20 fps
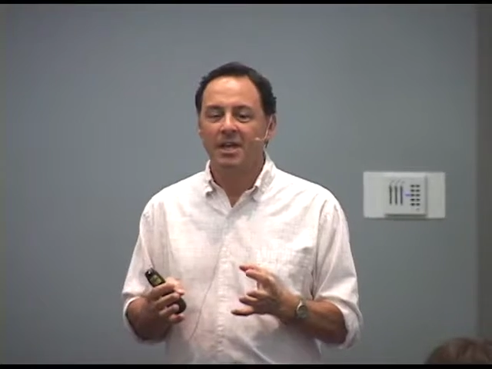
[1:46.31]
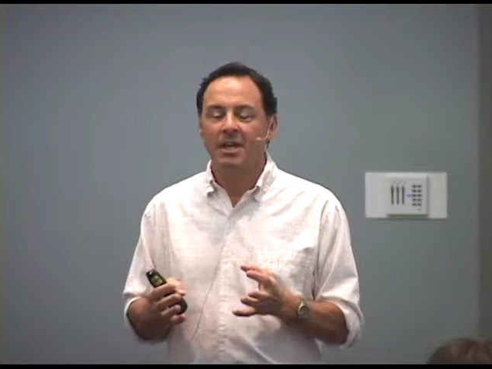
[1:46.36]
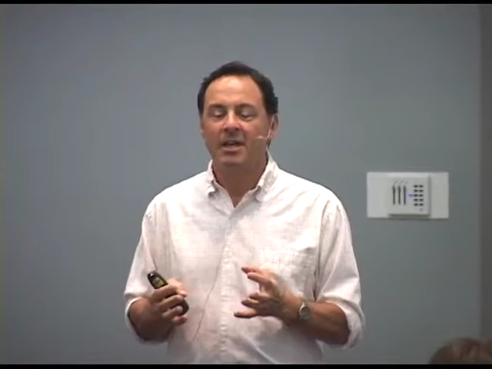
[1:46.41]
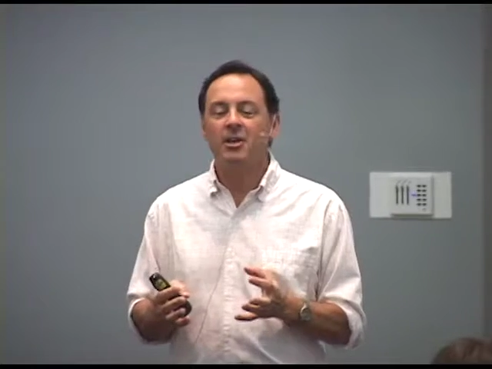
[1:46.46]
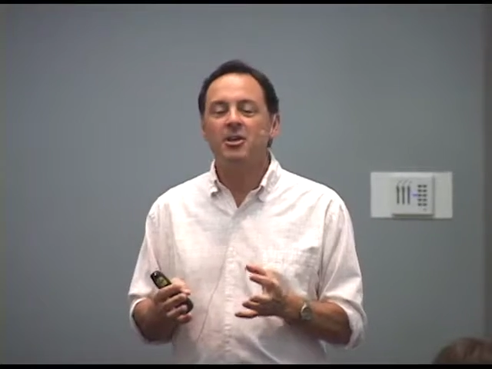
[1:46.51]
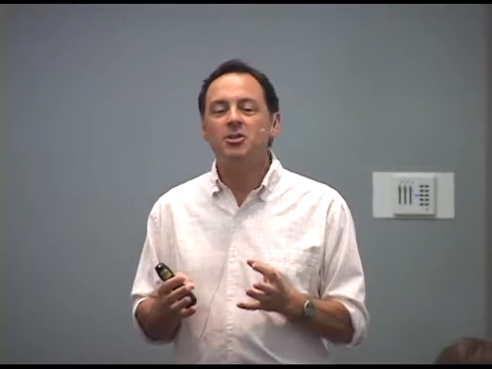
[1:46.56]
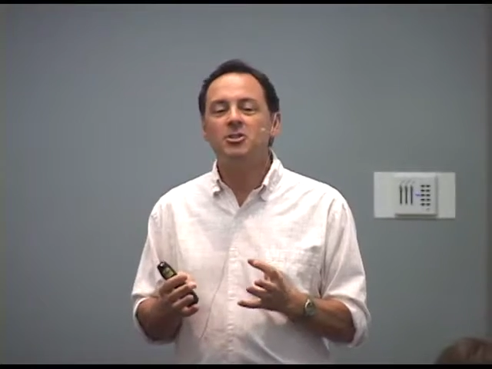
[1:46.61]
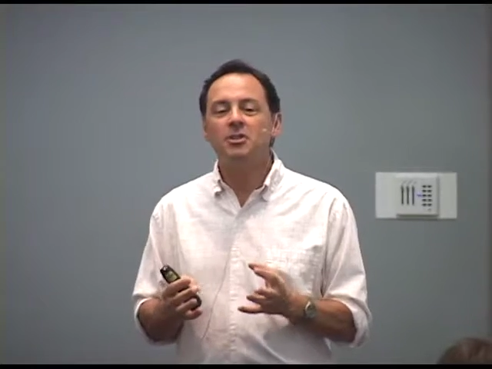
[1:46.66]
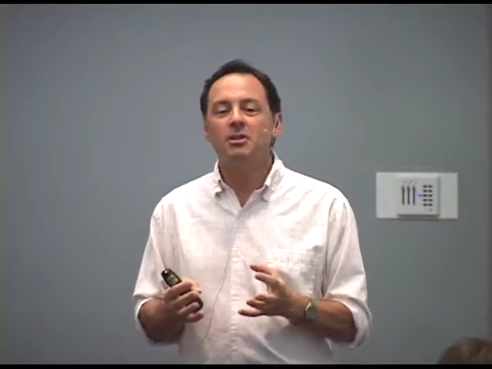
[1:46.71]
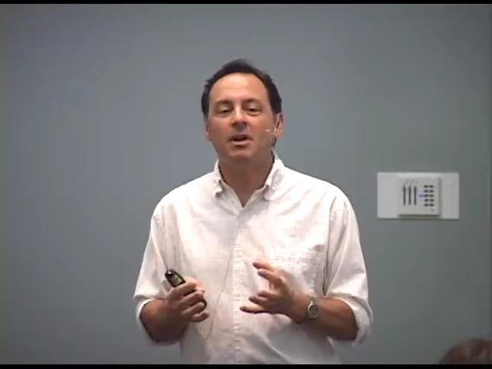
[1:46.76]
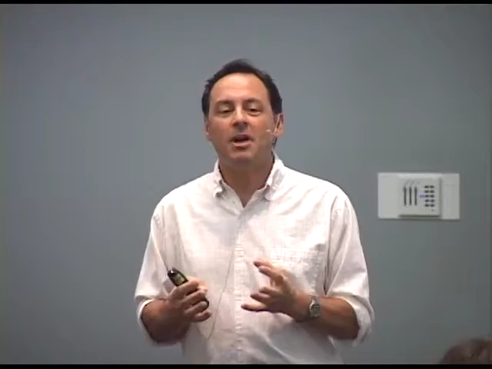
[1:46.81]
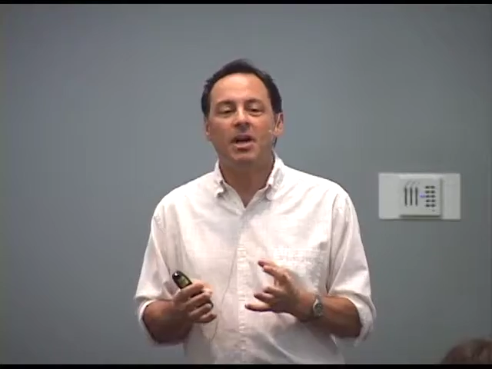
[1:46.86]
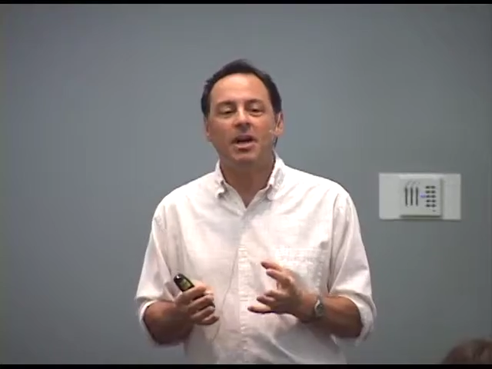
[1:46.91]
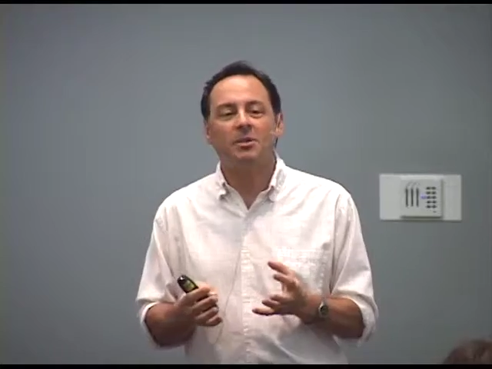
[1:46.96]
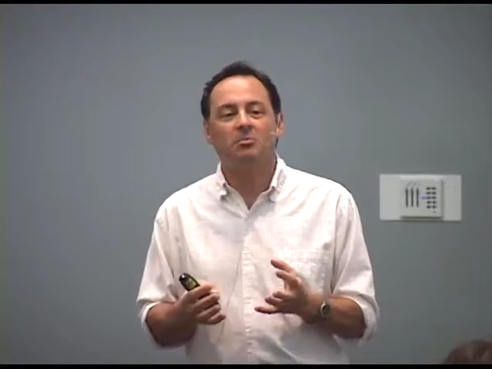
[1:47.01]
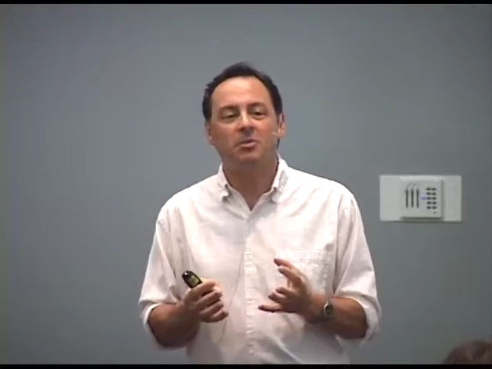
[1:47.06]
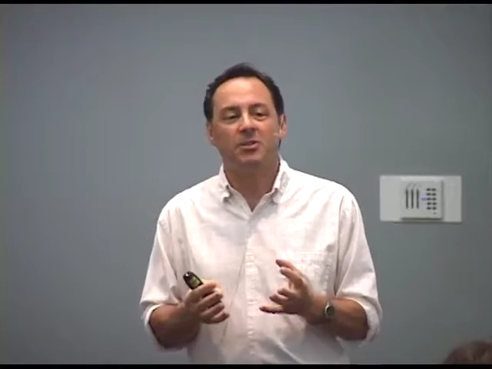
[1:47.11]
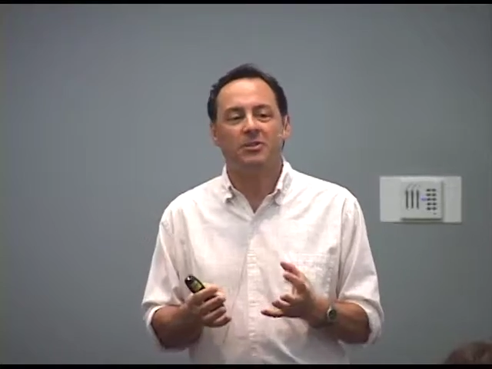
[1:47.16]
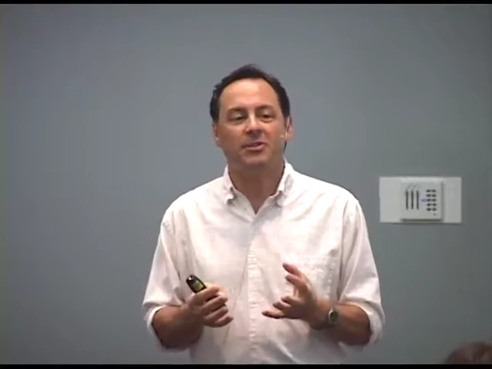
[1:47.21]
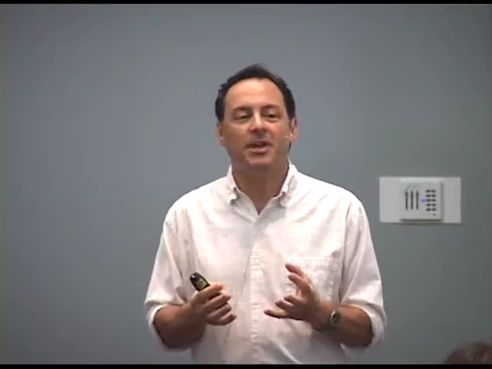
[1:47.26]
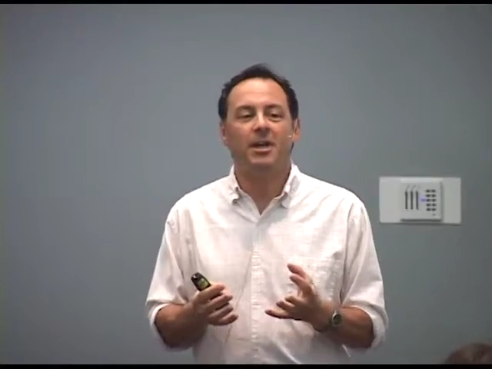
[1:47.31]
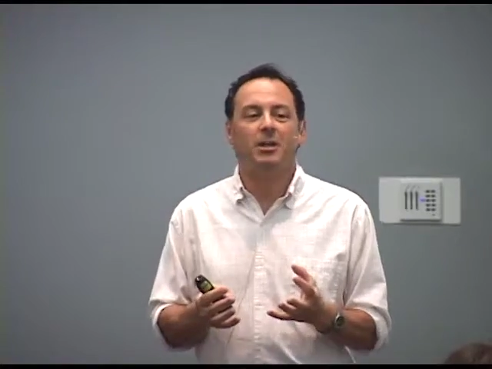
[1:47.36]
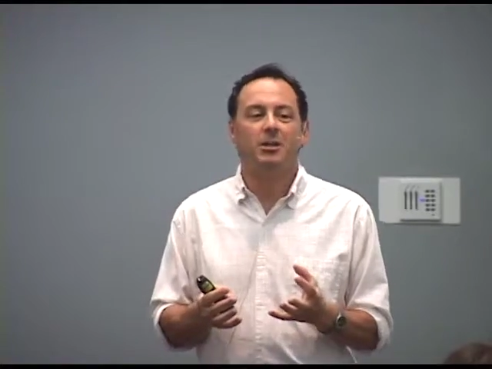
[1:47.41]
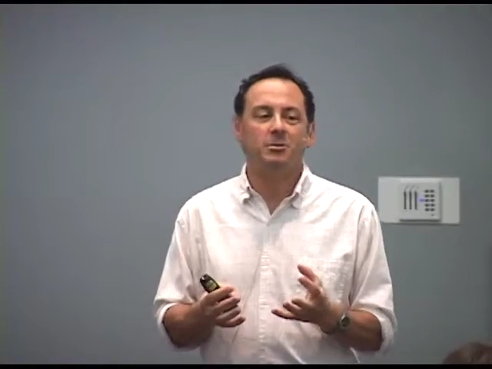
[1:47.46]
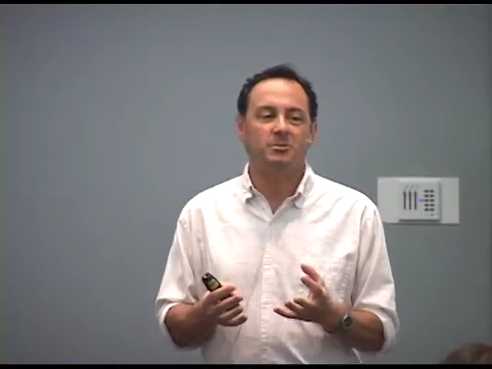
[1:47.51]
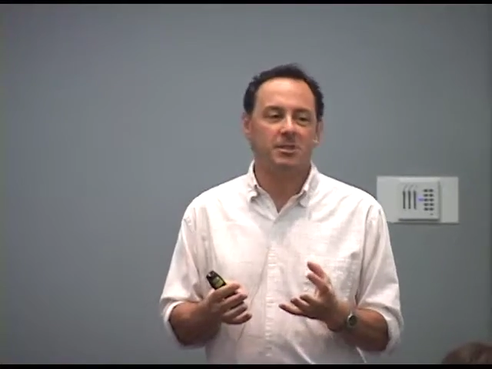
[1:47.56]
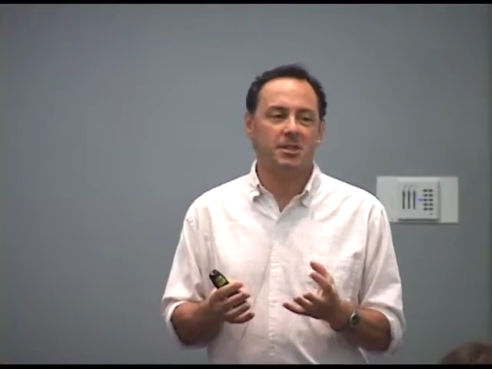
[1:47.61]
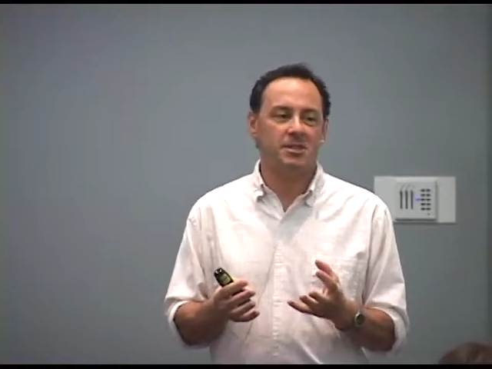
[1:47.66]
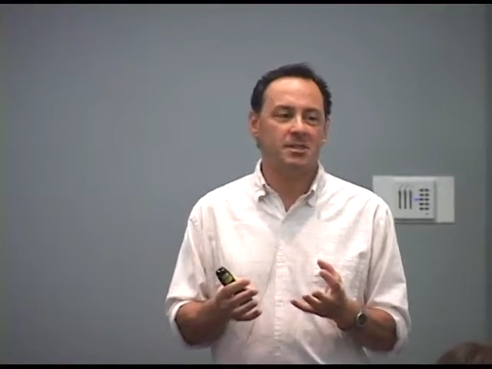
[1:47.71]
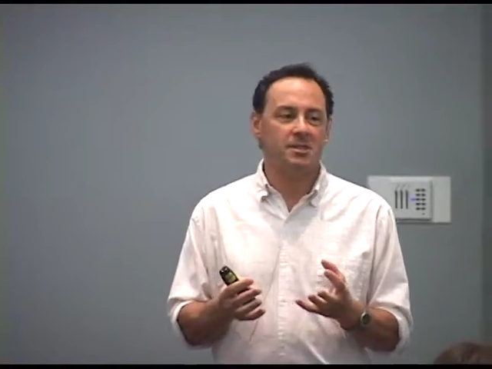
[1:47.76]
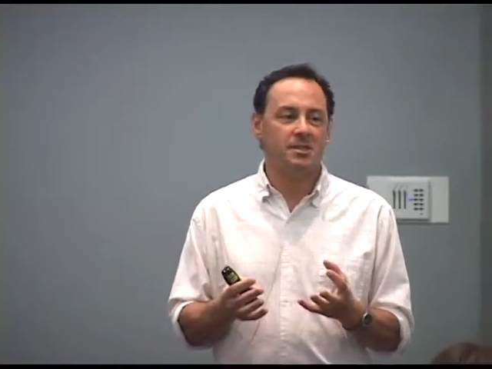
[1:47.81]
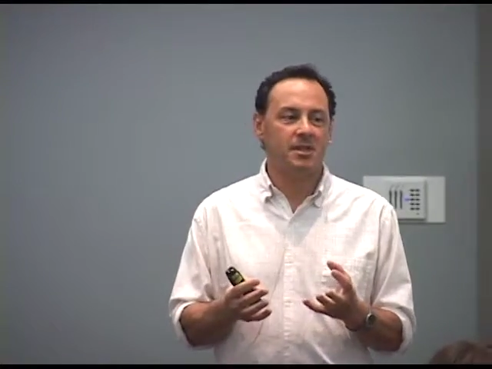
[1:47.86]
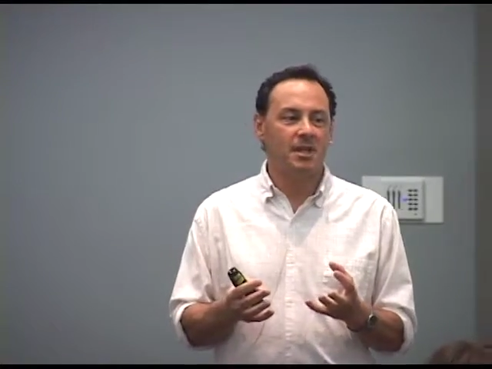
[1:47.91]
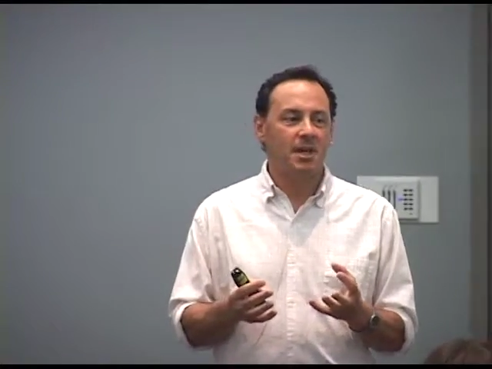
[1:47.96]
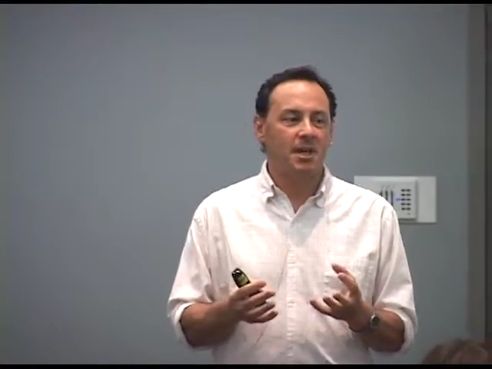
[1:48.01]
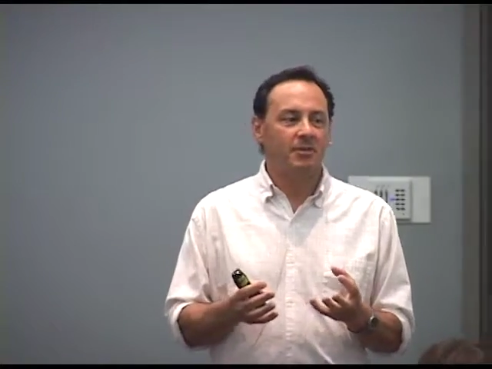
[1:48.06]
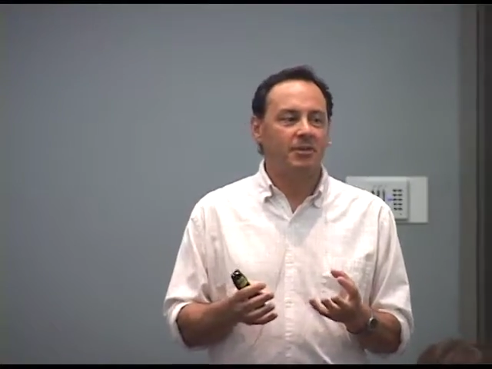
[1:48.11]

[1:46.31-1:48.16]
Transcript: it is your hypothalamus